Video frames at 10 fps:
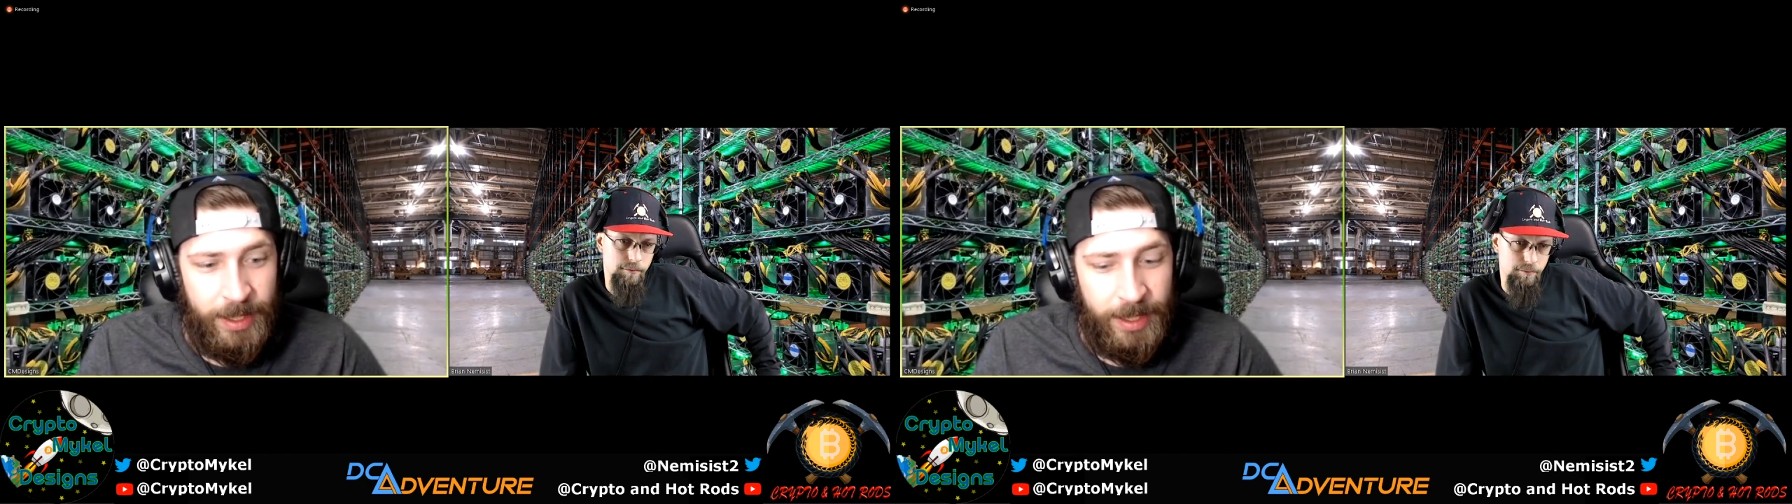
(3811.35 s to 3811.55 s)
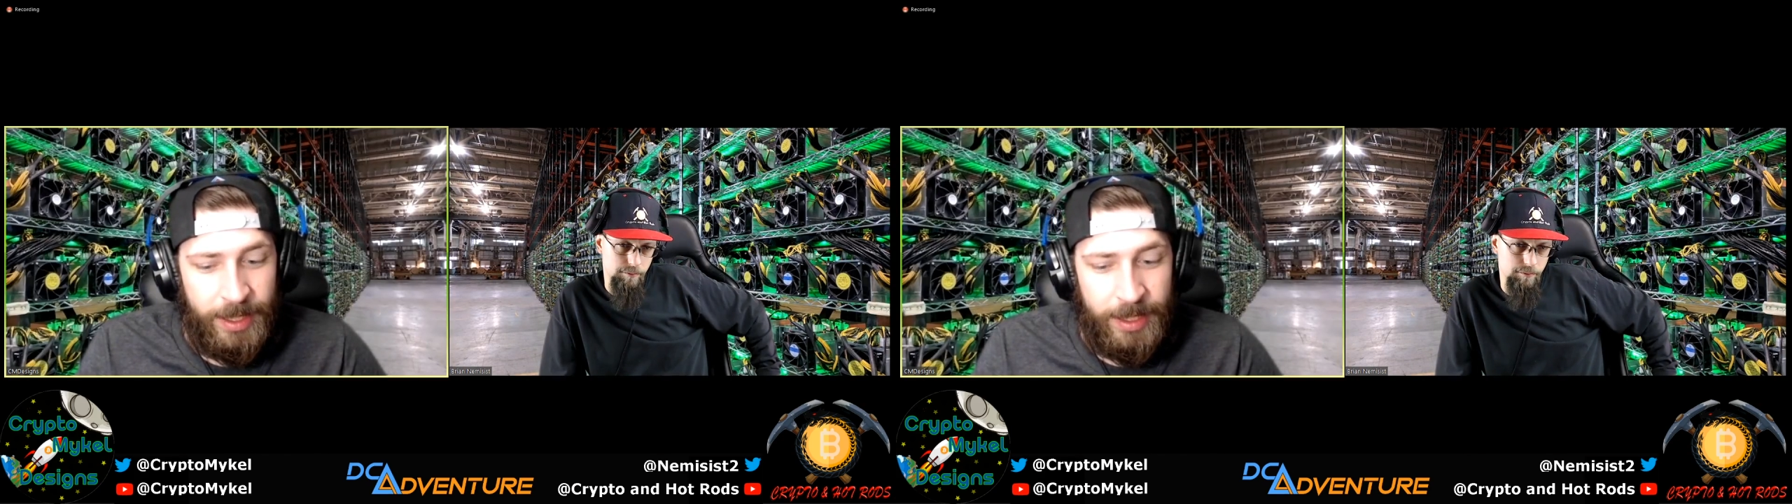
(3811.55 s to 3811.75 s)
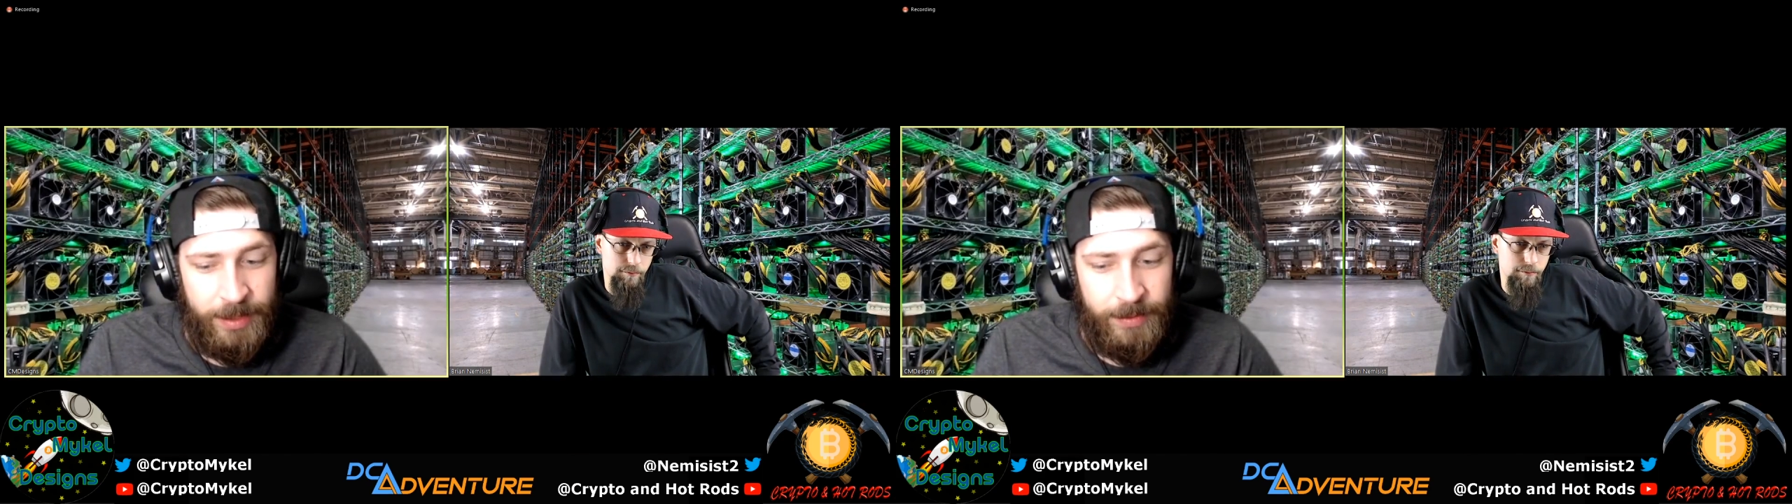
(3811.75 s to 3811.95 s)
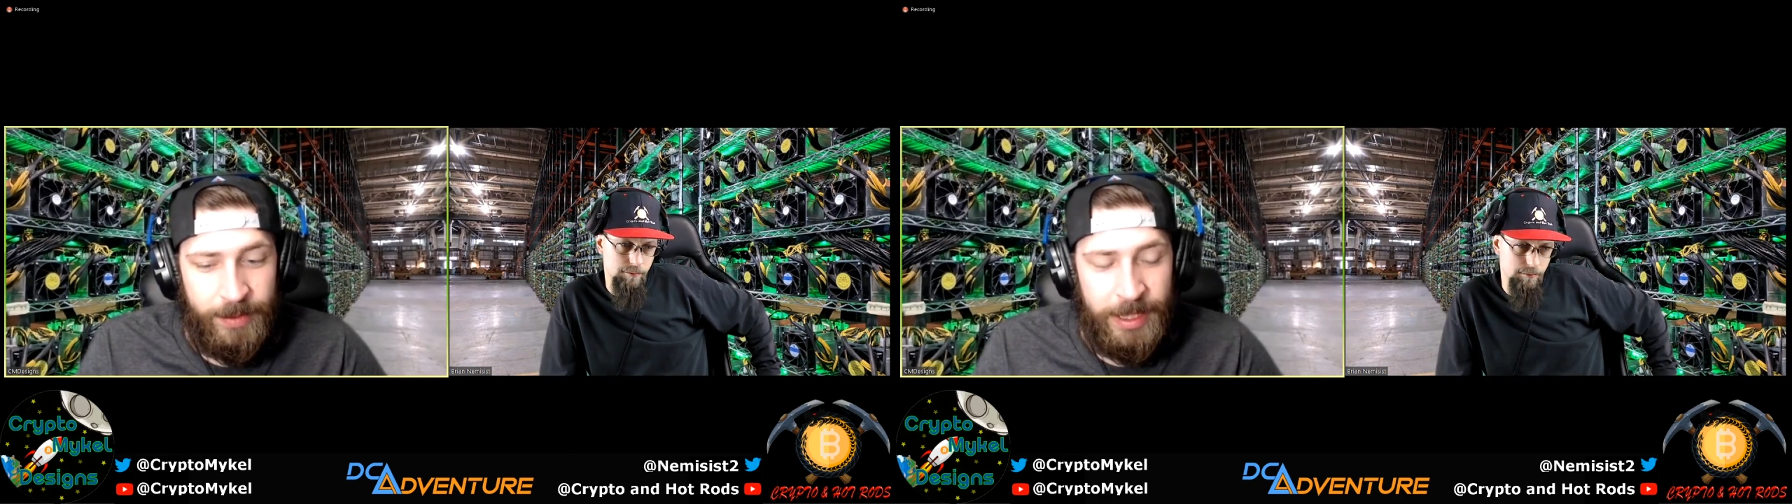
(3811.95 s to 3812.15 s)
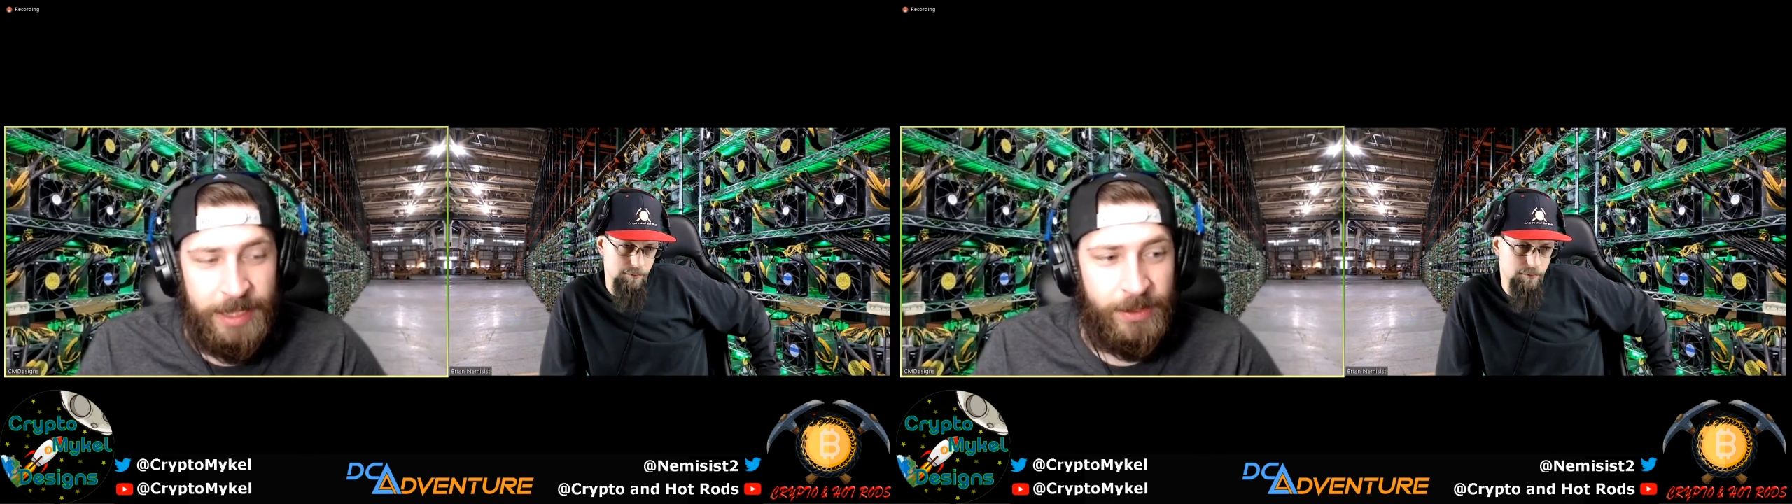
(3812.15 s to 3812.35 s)
And
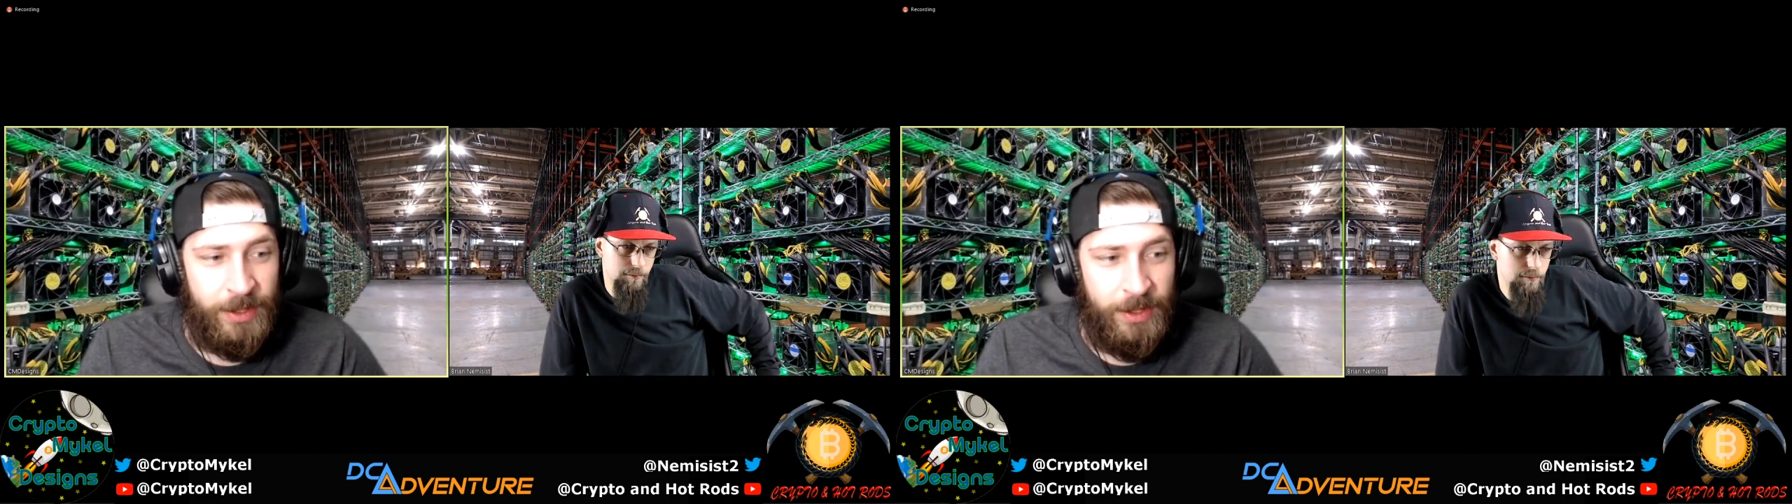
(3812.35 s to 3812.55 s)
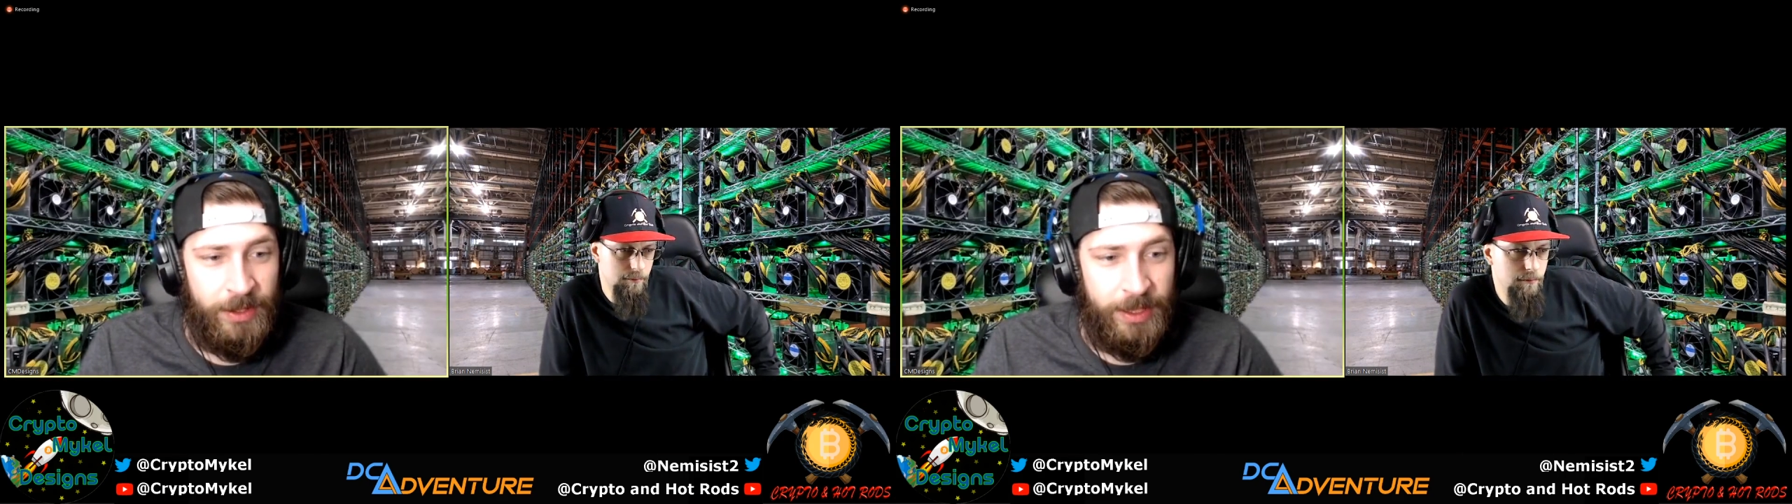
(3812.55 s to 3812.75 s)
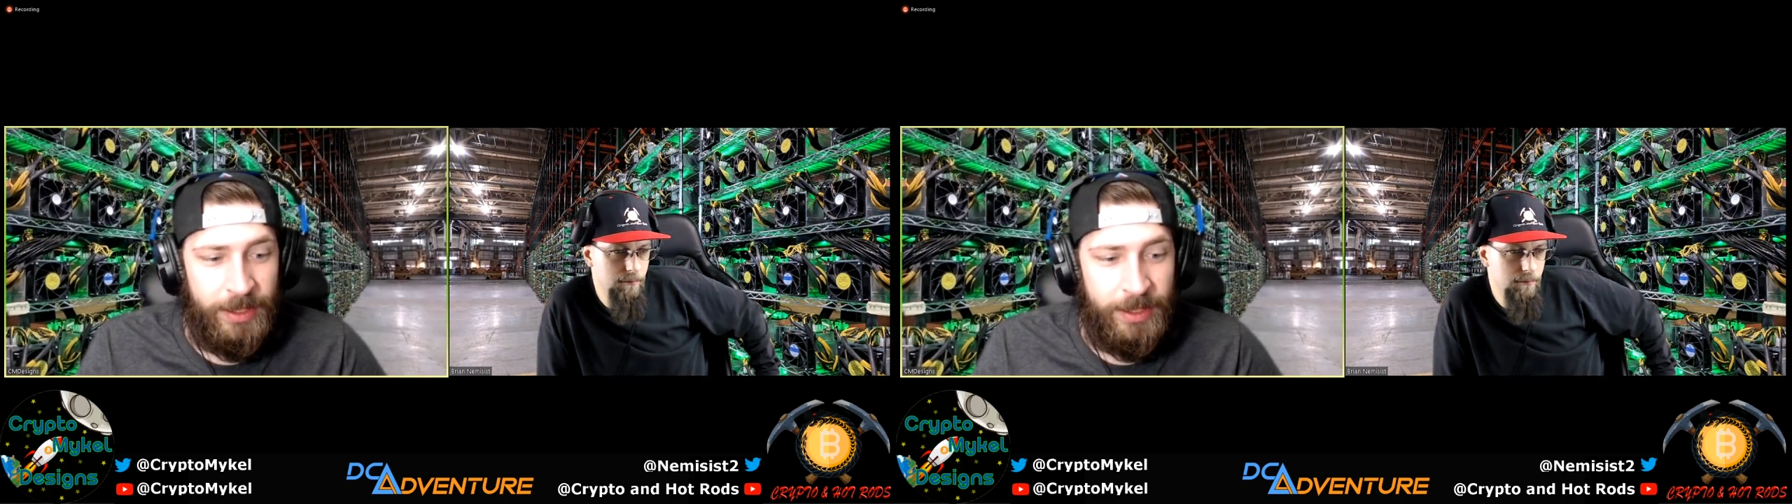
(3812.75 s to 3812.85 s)
that's currently